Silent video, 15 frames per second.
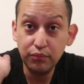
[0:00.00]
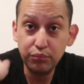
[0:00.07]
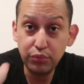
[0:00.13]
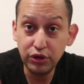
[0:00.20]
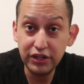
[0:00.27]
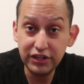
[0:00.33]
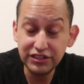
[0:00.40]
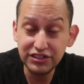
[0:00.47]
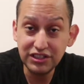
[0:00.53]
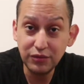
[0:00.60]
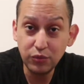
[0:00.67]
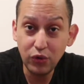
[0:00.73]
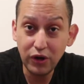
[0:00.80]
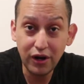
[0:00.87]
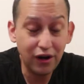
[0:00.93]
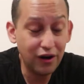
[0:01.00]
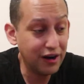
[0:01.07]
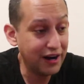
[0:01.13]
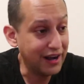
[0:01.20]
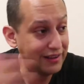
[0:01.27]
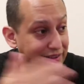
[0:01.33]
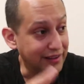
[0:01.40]
put it somewhere,
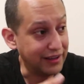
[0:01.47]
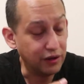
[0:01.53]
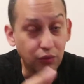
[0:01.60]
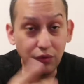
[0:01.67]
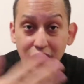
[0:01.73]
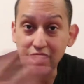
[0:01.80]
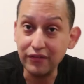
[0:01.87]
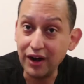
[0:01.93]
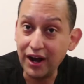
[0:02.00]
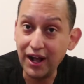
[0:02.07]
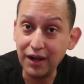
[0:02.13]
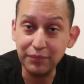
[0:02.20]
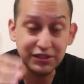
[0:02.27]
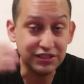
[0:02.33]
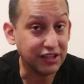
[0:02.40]
and then whatever happens,